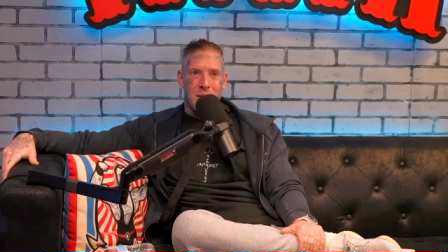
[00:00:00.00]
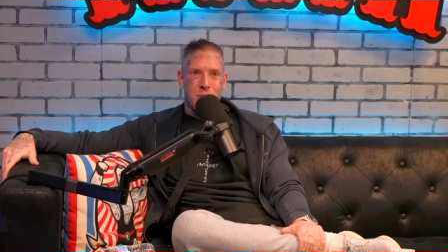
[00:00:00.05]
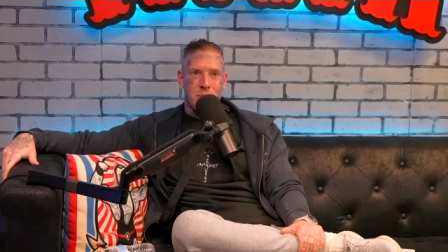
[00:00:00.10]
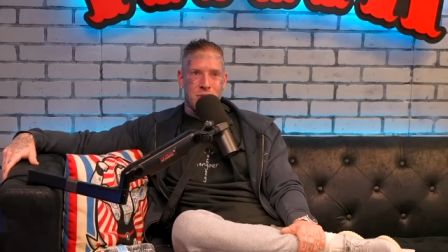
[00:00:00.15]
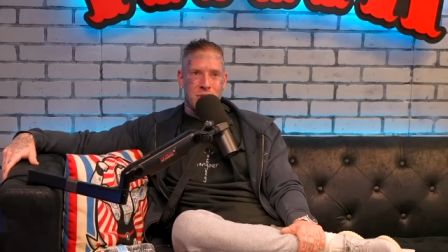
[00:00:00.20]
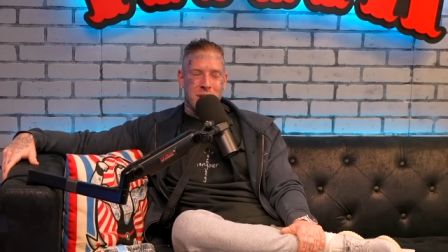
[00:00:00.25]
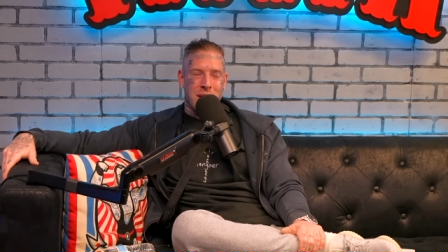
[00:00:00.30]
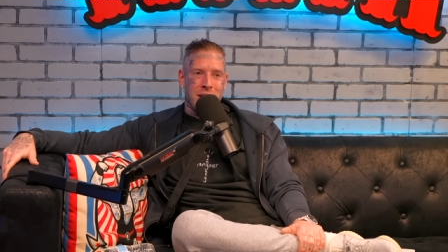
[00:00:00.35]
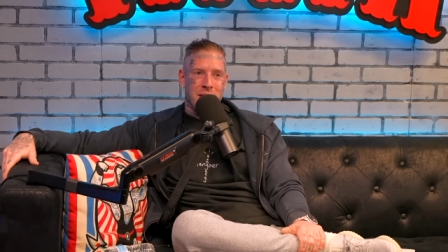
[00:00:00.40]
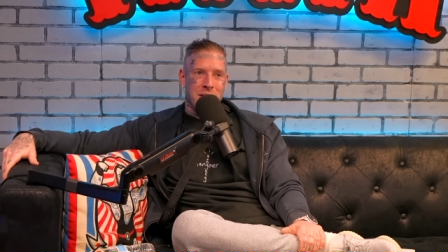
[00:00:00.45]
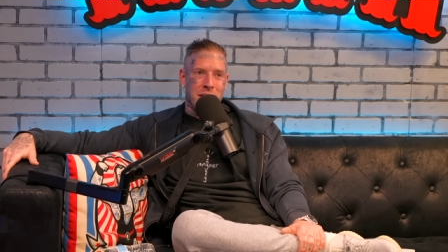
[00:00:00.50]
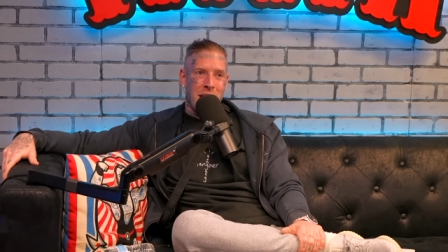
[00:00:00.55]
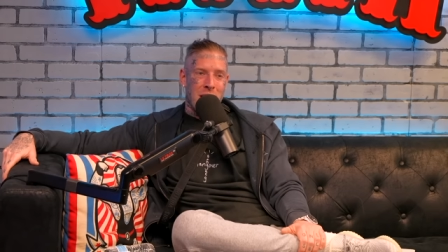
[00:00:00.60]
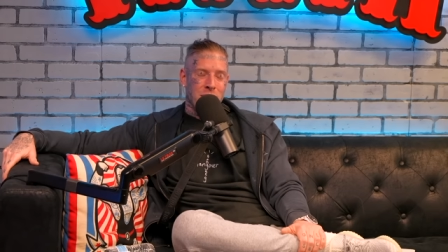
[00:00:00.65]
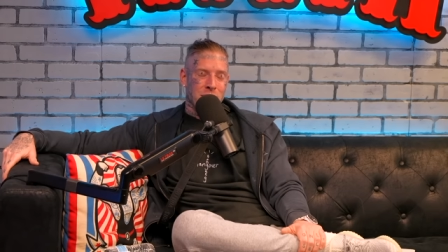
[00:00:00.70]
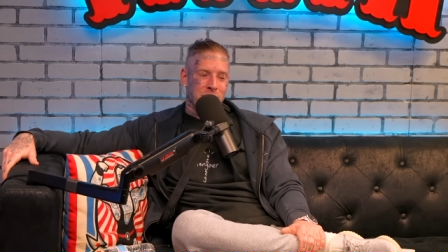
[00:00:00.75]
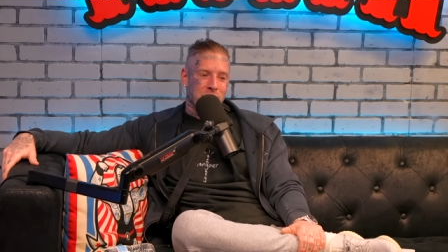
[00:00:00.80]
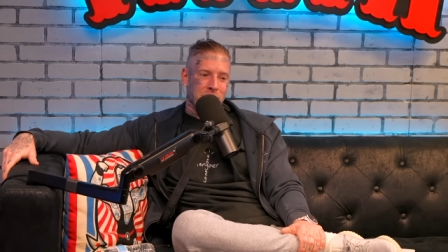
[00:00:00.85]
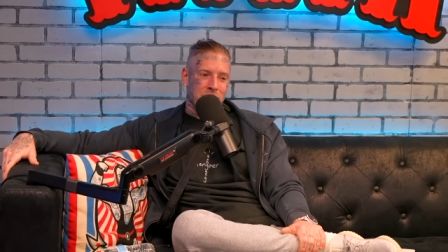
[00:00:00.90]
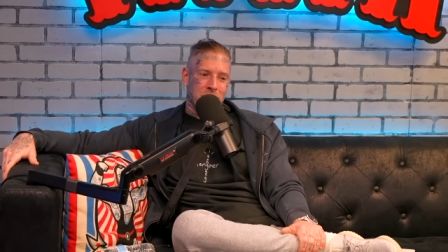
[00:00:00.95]
which led
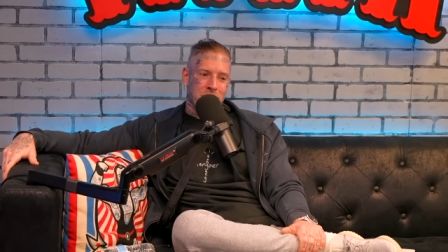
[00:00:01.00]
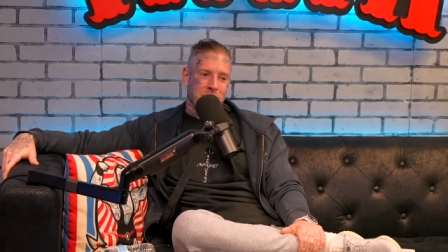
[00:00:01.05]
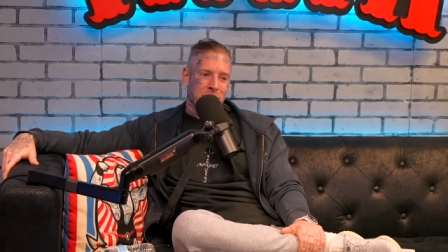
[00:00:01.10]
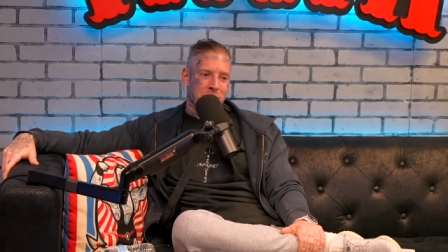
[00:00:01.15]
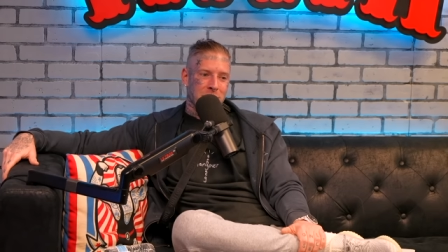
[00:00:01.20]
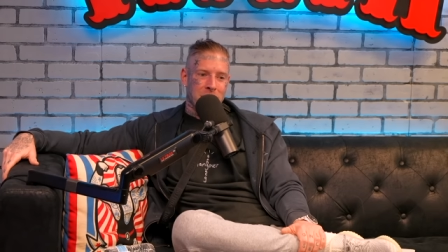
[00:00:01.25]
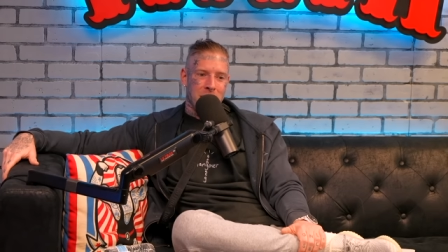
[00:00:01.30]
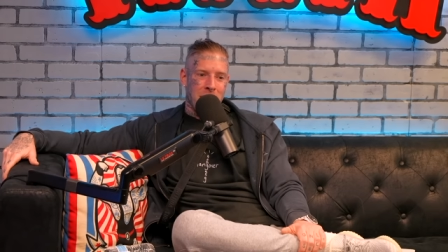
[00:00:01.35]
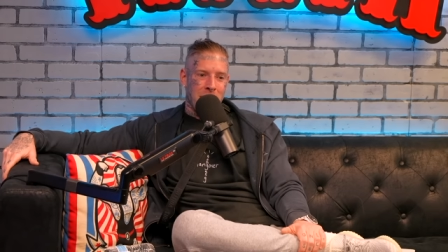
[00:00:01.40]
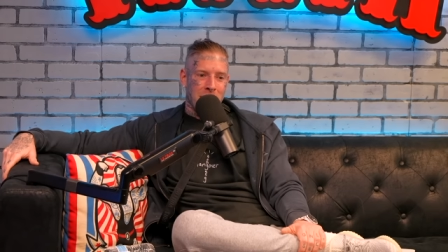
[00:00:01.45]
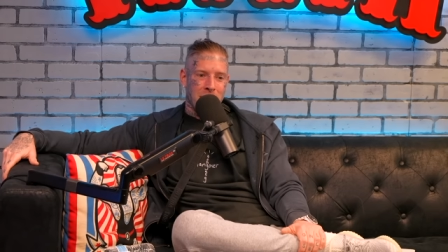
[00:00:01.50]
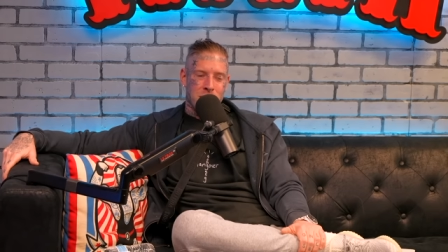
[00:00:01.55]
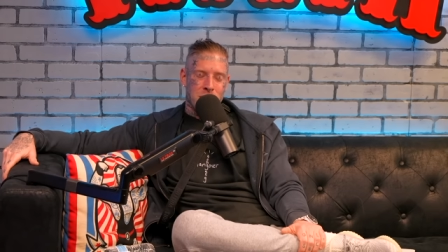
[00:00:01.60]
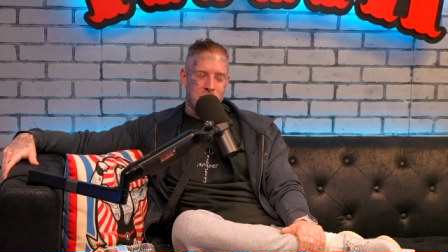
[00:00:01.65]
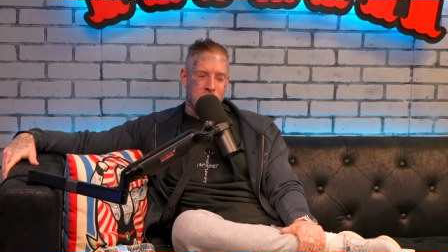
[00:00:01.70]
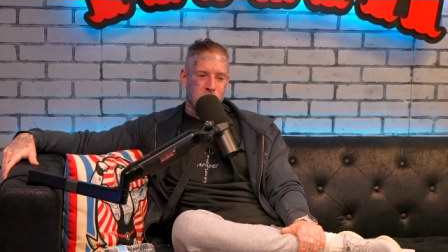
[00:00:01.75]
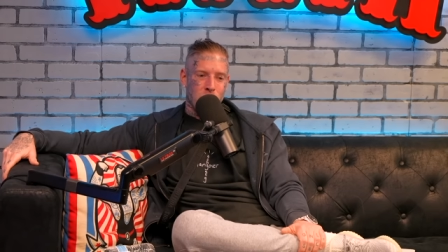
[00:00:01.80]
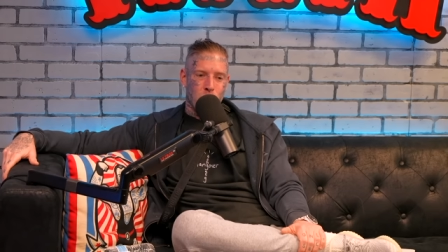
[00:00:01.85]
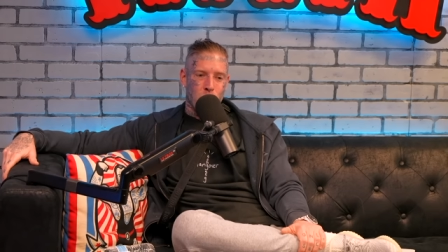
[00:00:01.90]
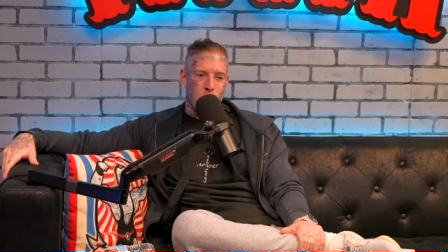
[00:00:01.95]
down to like
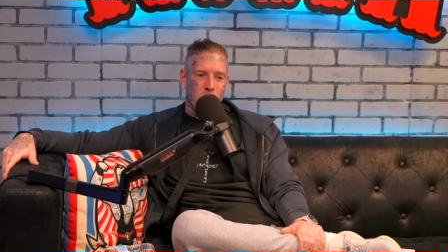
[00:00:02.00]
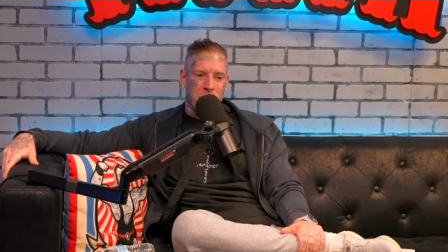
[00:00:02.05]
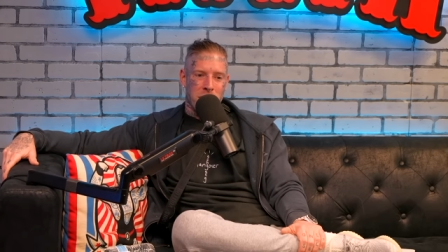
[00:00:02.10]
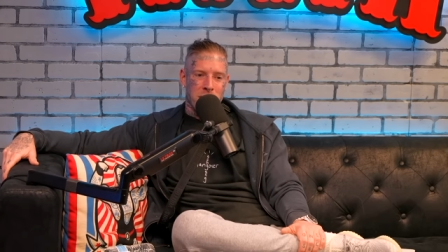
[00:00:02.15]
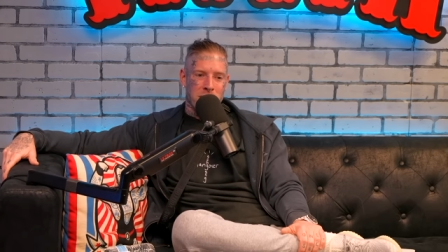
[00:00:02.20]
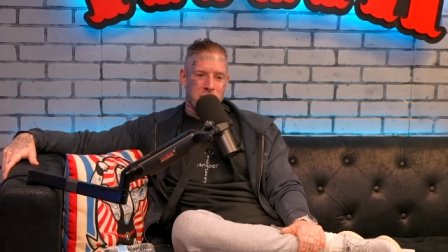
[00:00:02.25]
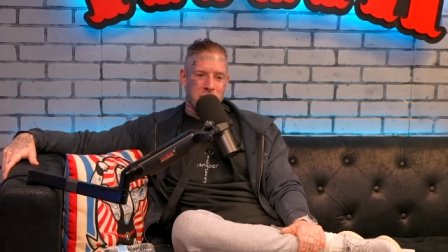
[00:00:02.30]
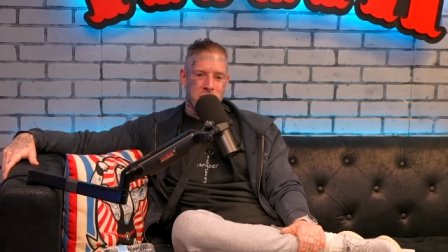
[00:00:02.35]
just a wicked